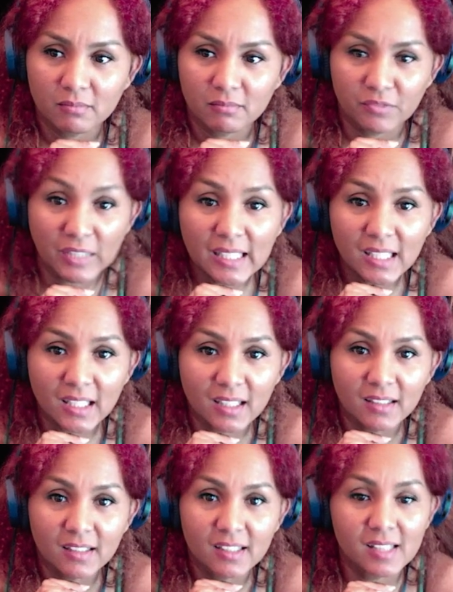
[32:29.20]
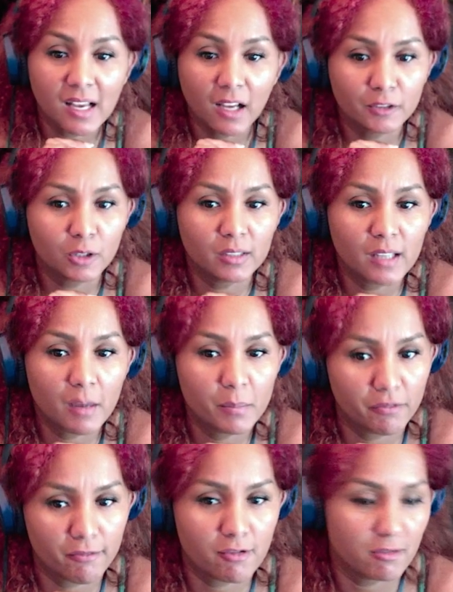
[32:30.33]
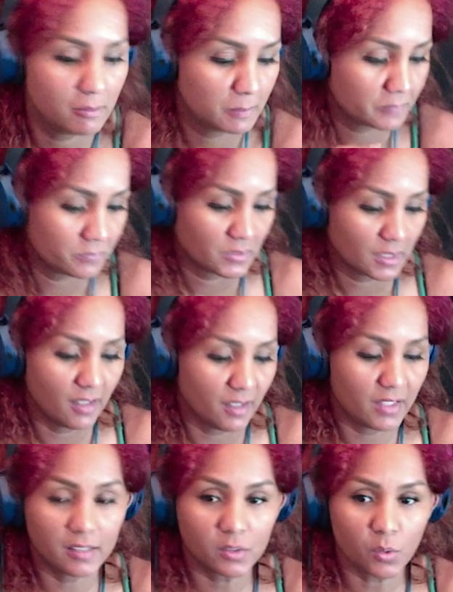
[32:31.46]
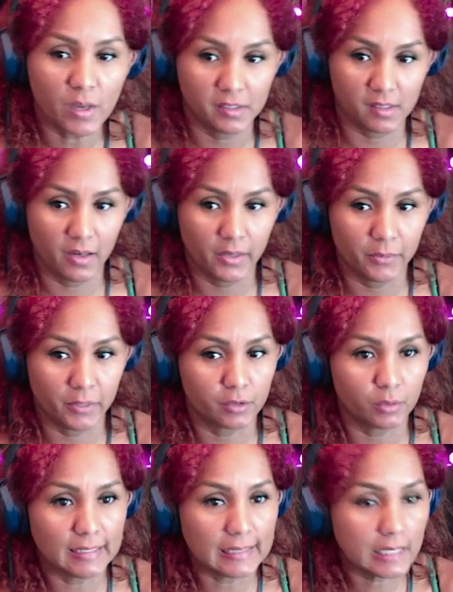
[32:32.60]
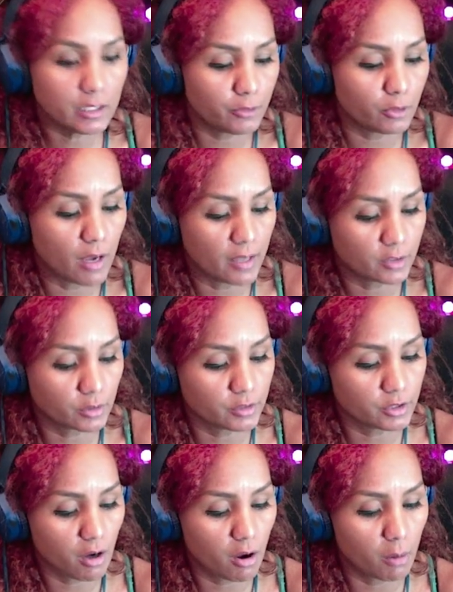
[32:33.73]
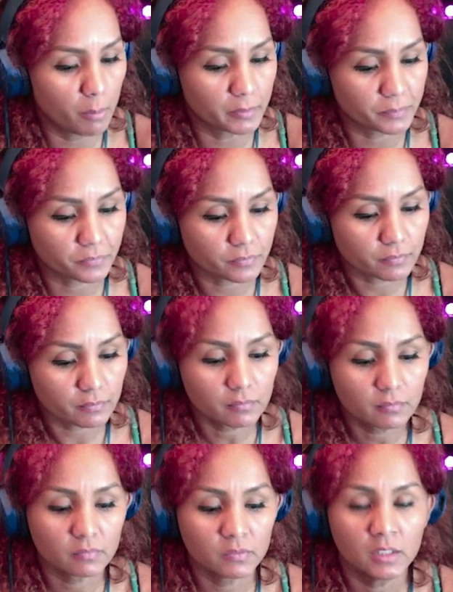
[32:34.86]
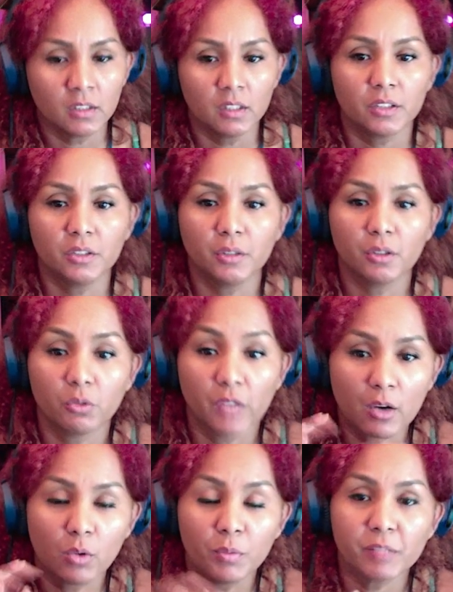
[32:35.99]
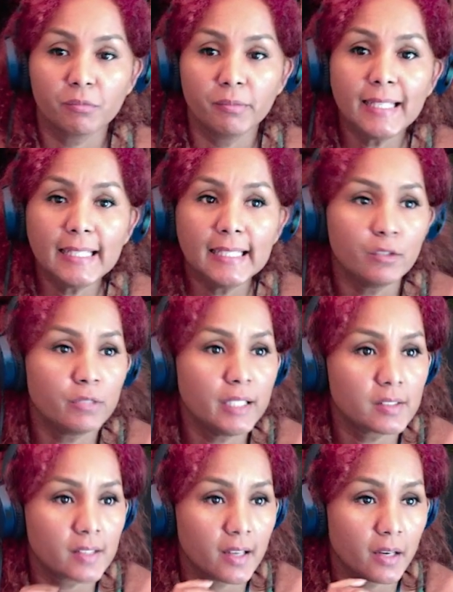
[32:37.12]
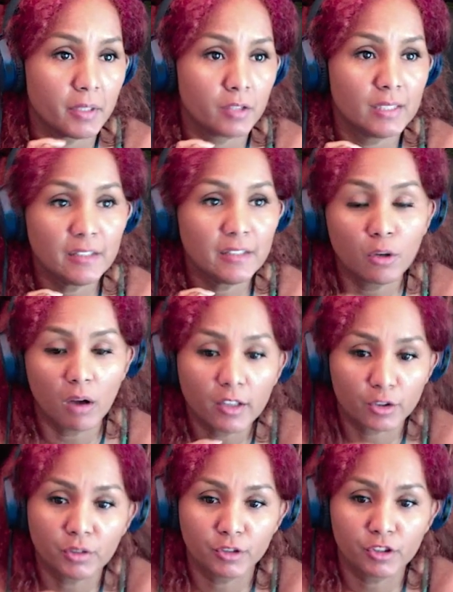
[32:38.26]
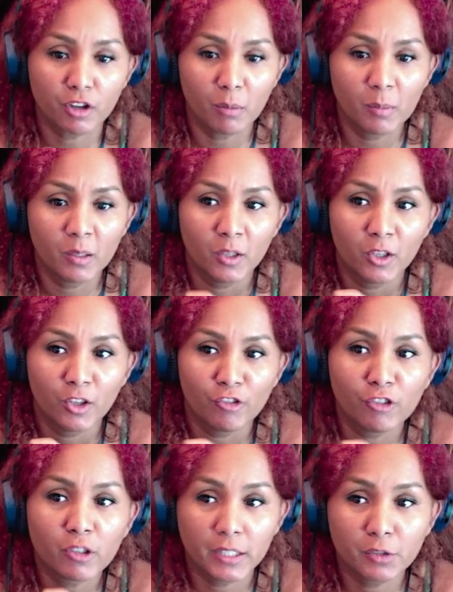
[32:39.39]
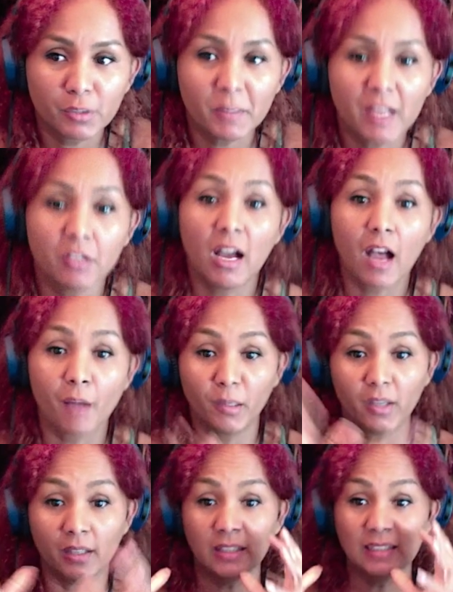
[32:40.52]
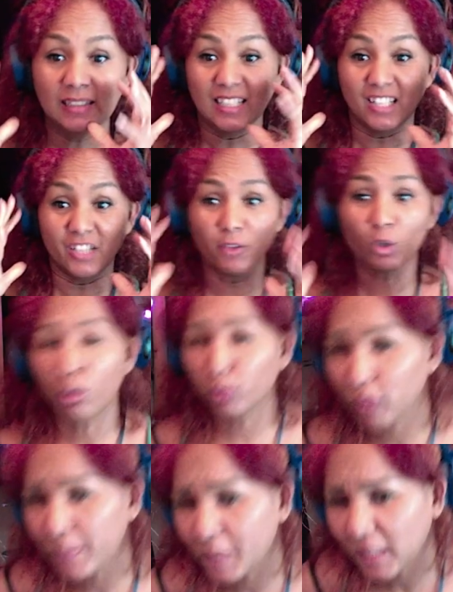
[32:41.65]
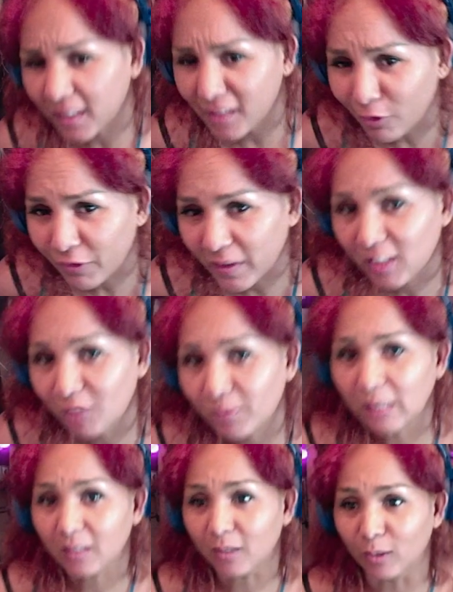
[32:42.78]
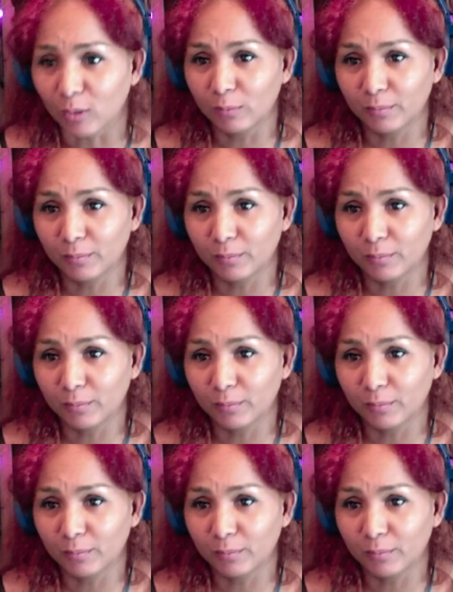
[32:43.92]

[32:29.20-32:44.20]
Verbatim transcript: thinking, because I have done that before. That's quite scary to leave your actual job. You know, that could be really, really scary to leave your actual job for a dream that you have. But if you go to the beginning of this video,